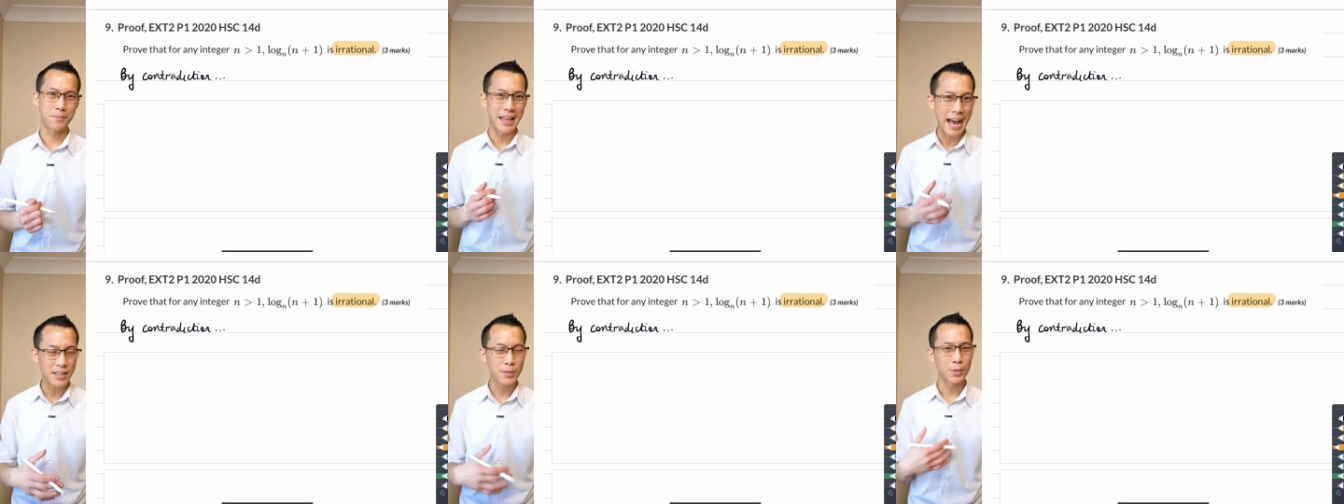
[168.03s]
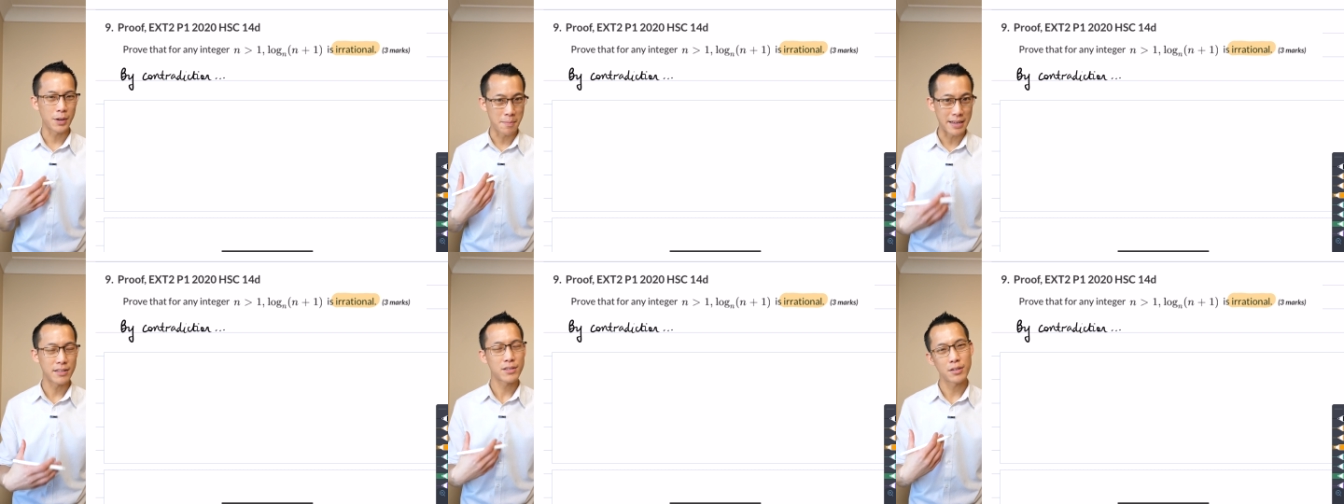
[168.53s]
That's what it
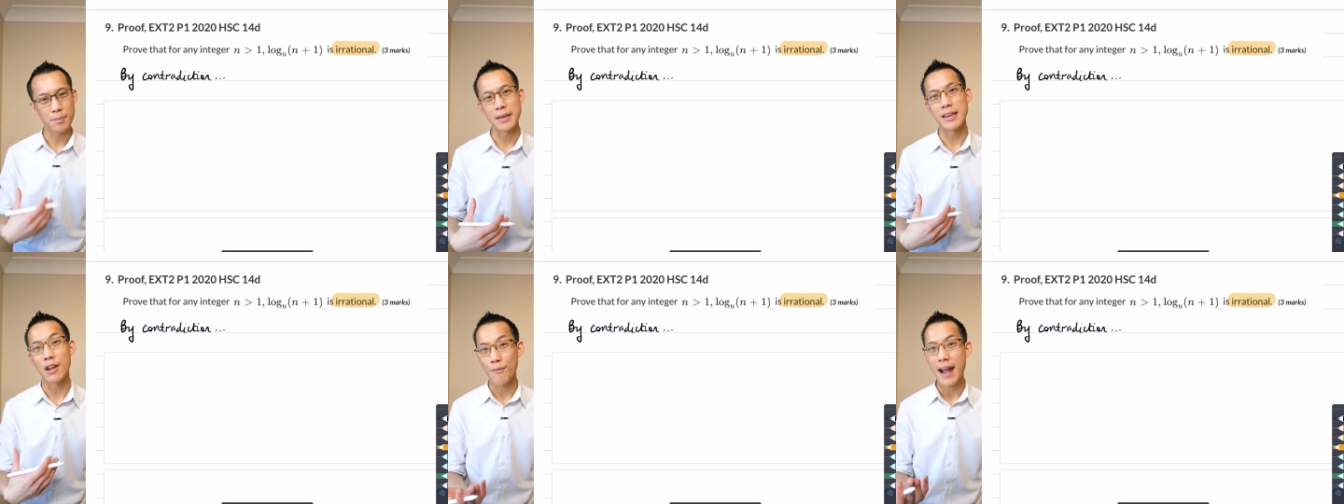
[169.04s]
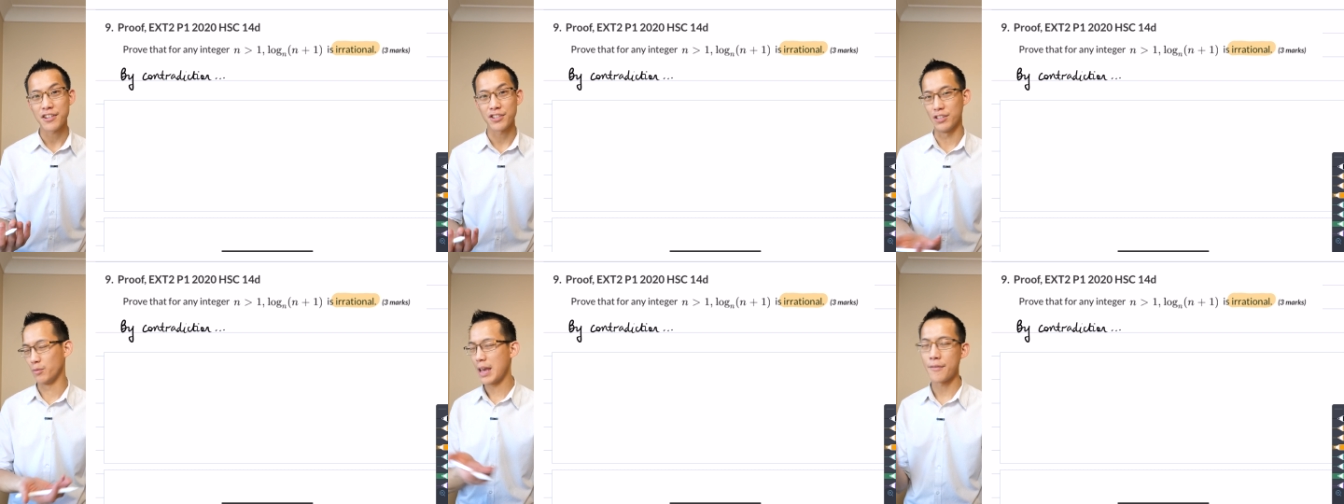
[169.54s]
means to be
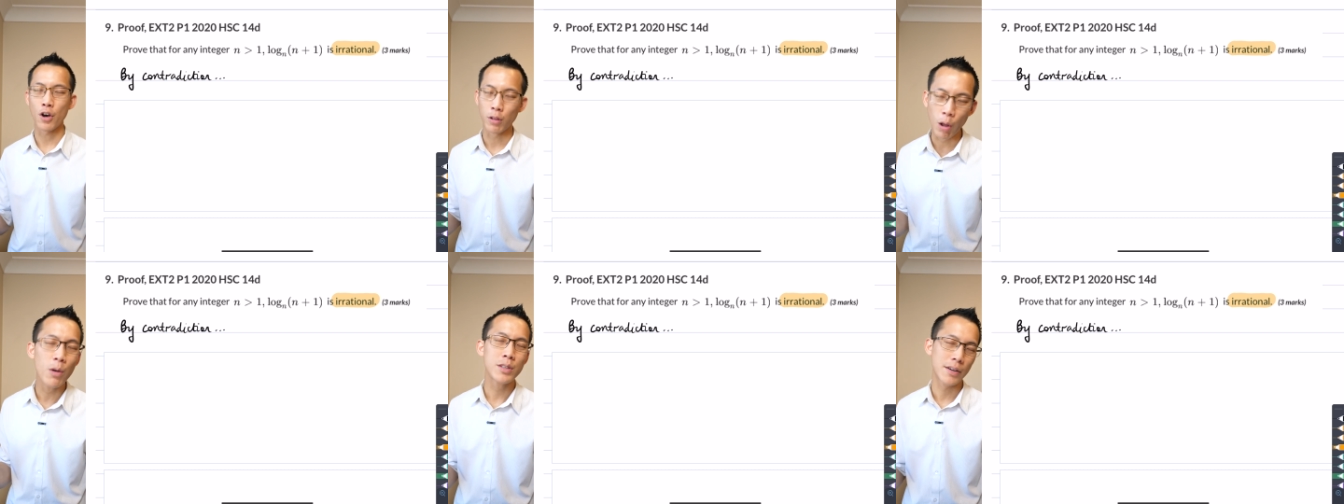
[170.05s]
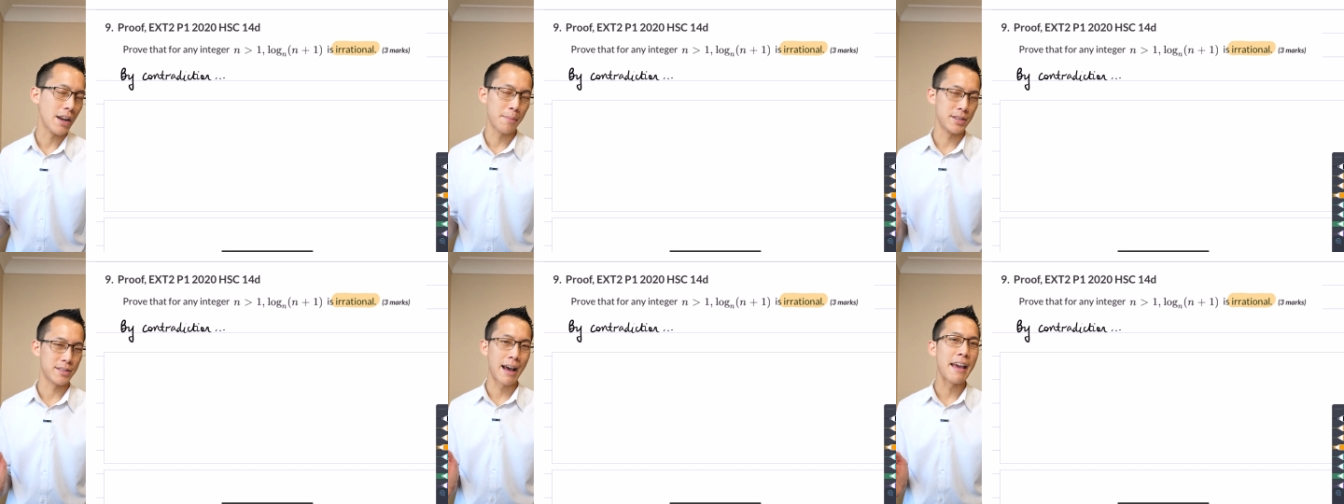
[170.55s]
irrational. We have loads of
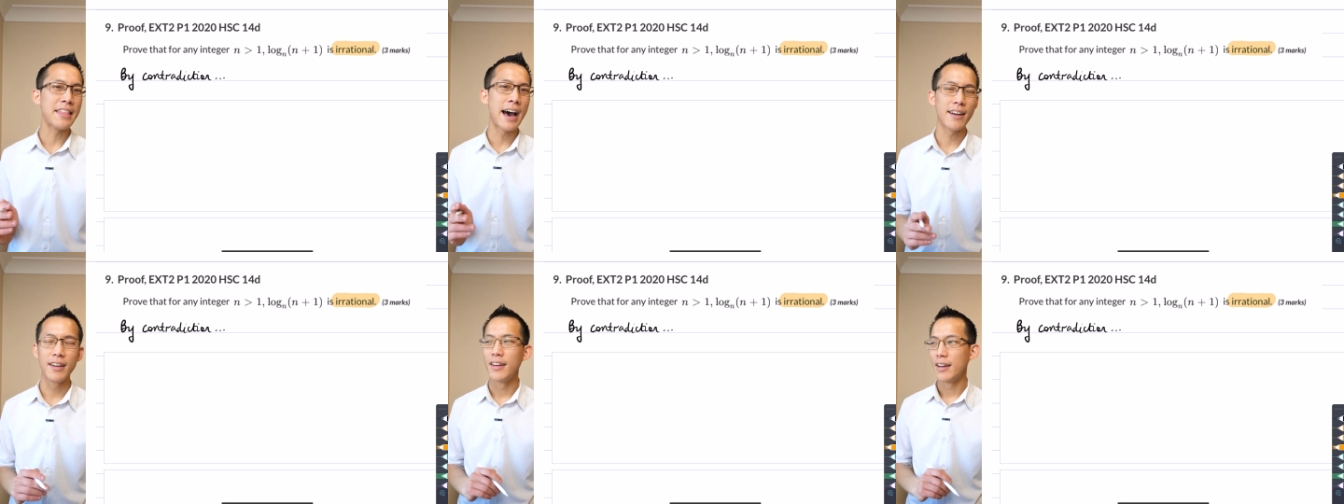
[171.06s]
numbers like that.